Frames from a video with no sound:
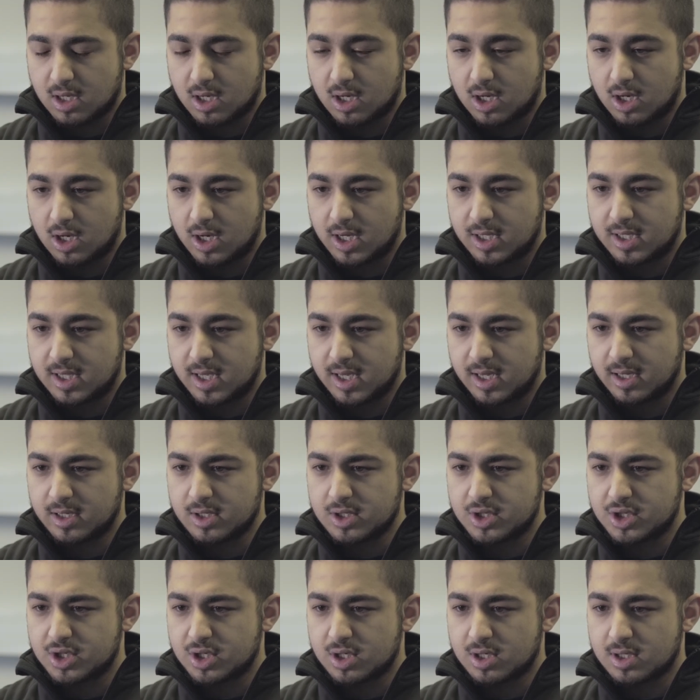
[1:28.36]
I think
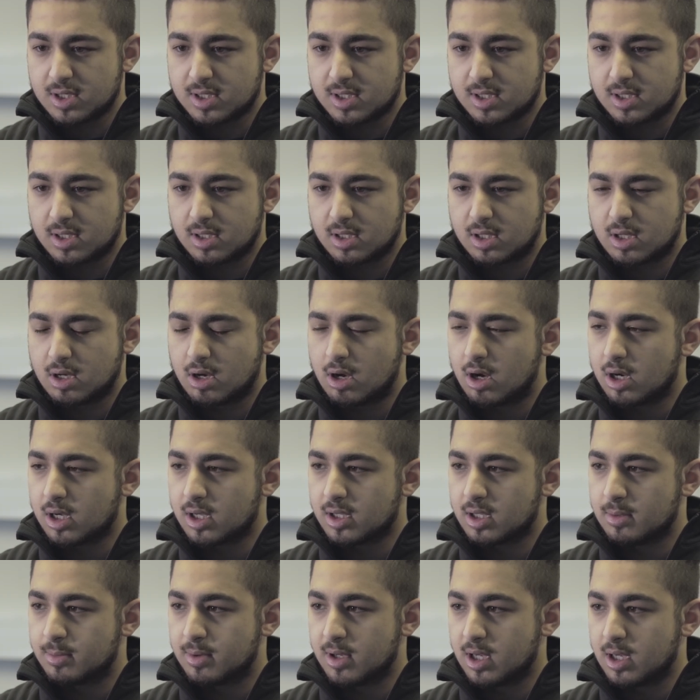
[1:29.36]
just talking
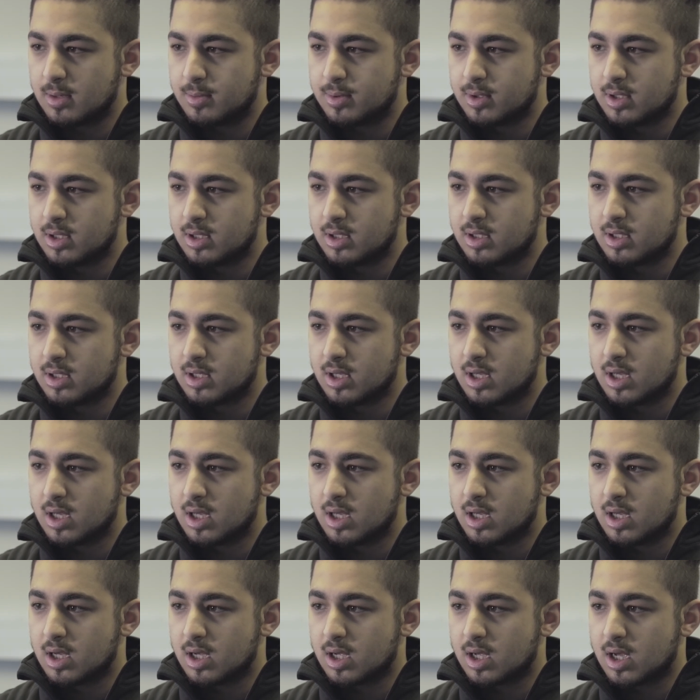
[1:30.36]
to people,
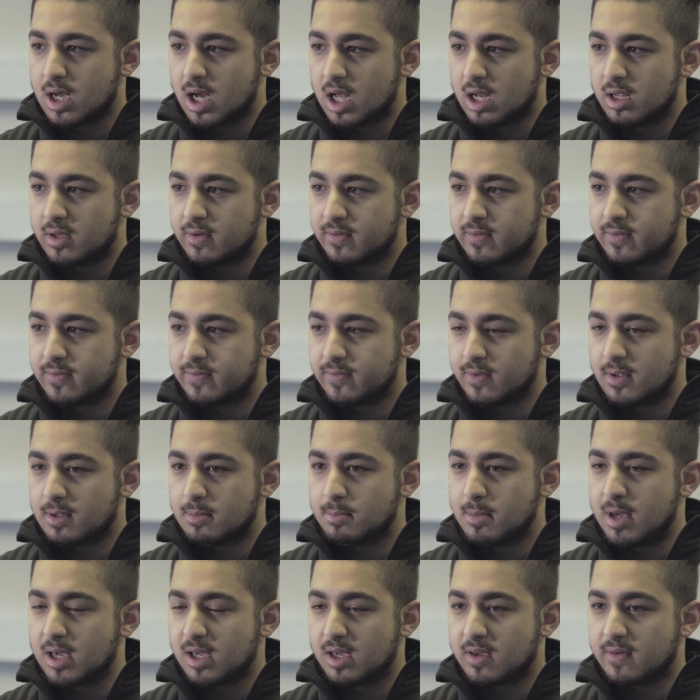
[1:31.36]
kind of
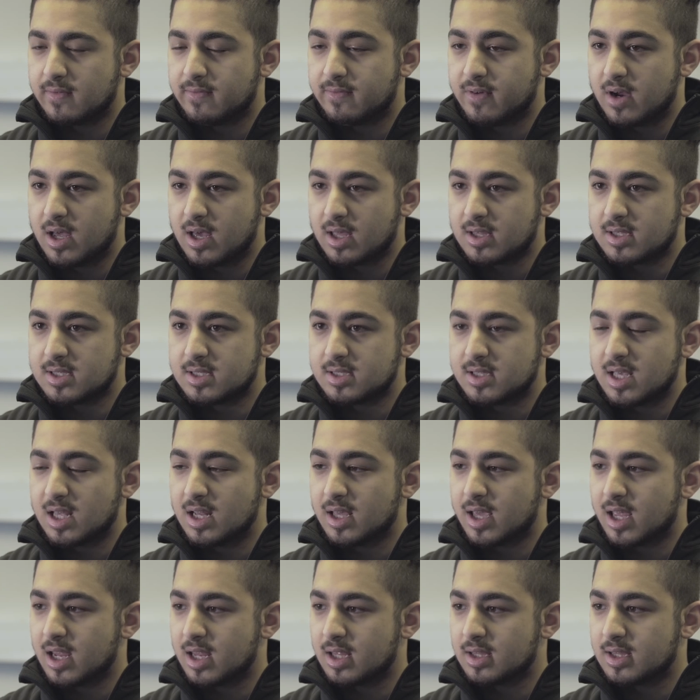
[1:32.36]
making friends,
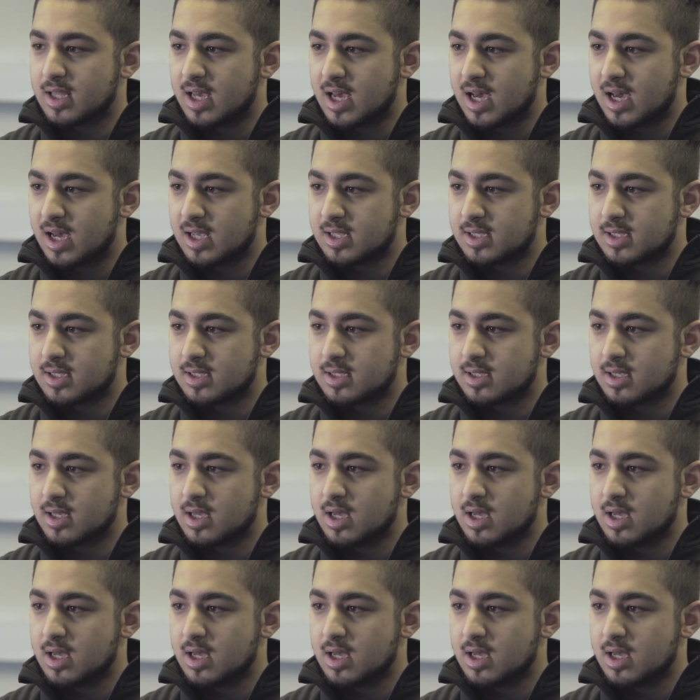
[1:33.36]
delegating tasks.